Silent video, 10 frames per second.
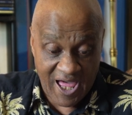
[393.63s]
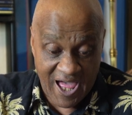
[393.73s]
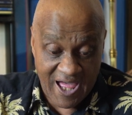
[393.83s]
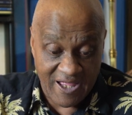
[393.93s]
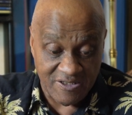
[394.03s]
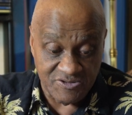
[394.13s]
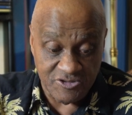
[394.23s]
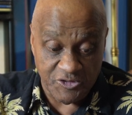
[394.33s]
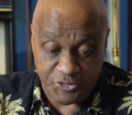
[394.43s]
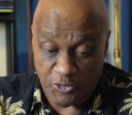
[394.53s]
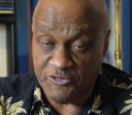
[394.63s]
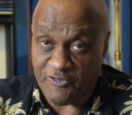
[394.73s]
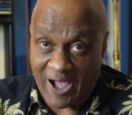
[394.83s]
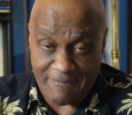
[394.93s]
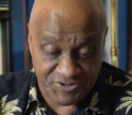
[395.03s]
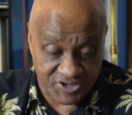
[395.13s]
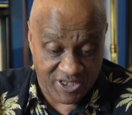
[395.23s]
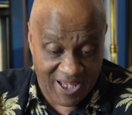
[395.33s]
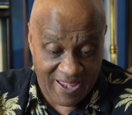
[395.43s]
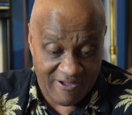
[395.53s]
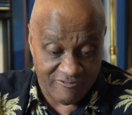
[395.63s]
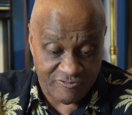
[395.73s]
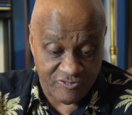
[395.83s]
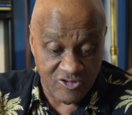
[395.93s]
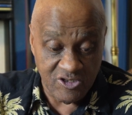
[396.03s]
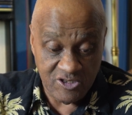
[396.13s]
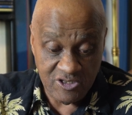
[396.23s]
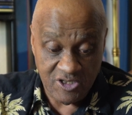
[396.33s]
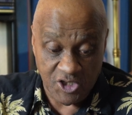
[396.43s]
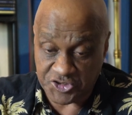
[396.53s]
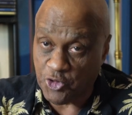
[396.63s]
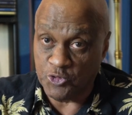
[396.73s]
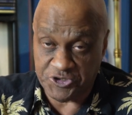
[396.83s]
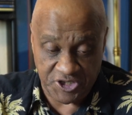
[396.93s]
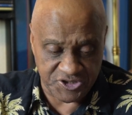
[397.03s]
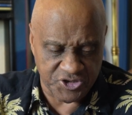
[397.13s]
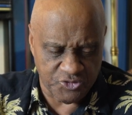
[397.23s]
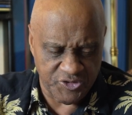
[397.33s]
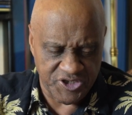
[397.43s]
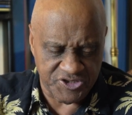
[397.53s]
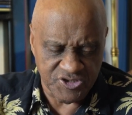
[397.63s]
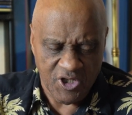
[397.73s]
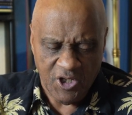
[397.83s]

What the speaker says: and 35% have associate's degrees.